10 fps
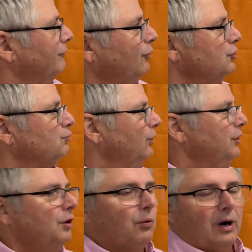first
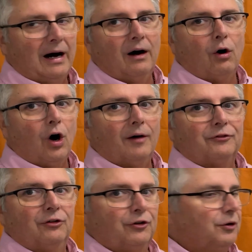renewal, how
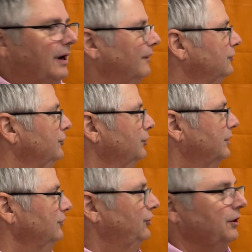often do you have to do
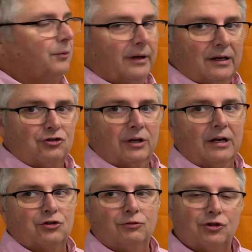continuing
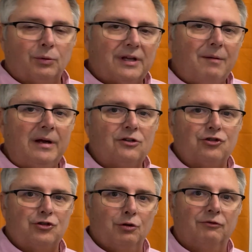education? So what that means
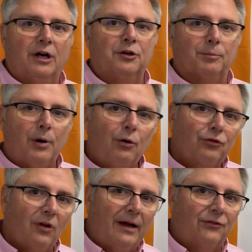is you've done your
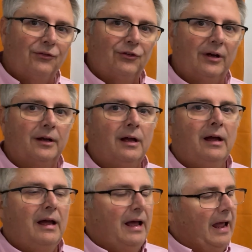post-licensing
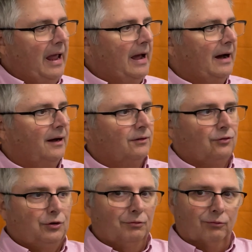and
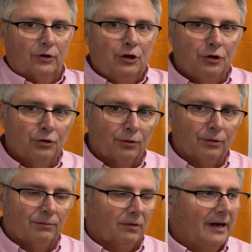you've renewed
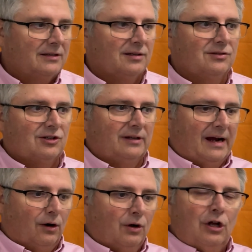your license, and
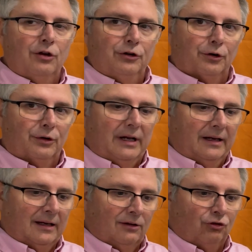now you're
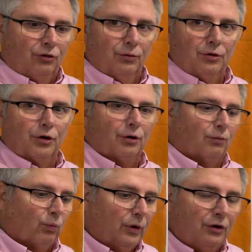getting into your
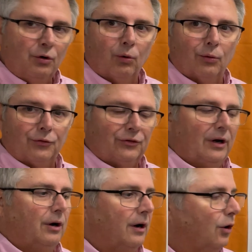renewals
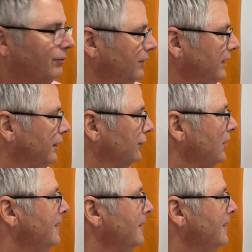over the years.